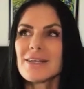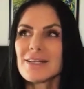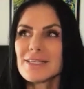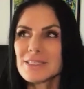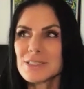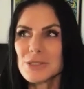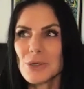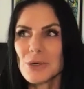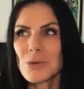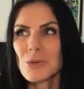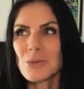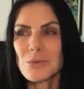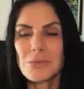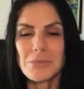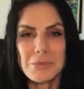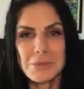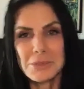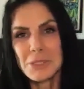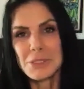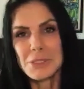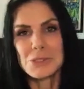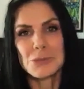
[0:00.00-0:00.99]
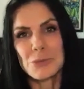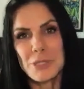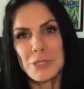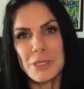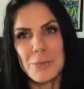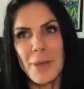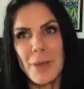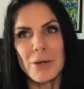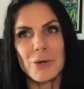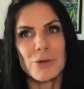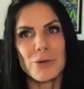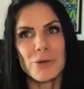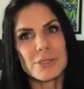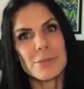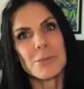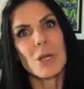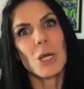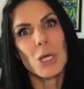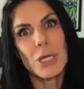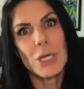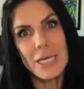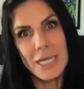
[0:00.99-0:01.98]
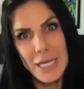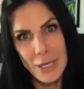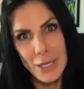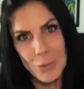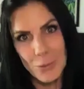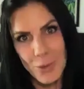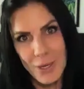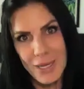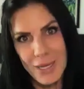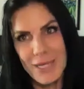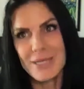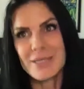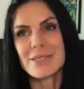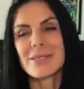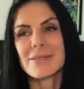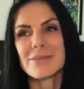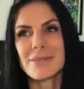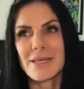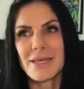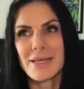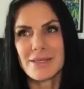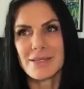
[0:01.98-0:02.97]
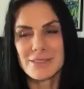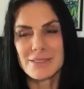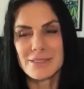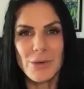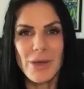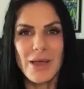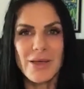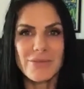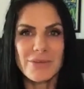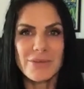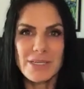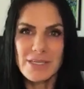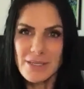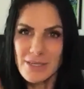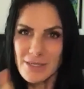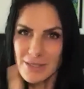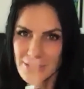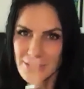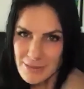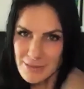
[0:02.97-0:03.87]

So it doesn't really matter because I'm not going to gain weight. And so having,